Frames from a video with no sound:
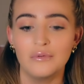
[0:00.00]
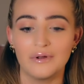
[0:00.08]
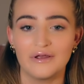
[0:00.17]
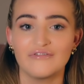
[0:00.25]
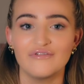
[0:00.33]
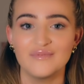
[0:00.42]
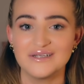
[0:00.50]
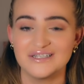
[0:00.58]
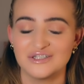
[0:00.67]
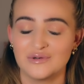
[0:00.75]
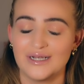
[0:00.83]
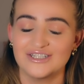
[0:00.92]
with my
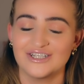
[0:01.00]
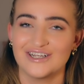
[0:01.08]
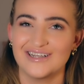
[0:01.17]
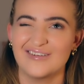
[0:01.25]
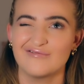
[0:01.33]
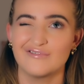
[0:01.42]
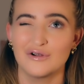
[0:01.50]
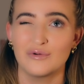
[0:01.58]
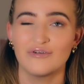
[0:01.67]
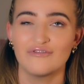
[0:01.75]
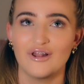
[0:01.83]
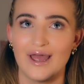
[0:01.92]
situation and real
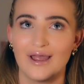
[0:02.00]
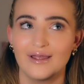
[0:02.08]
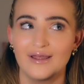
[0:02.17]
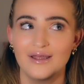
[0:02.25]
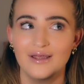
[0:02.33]
with like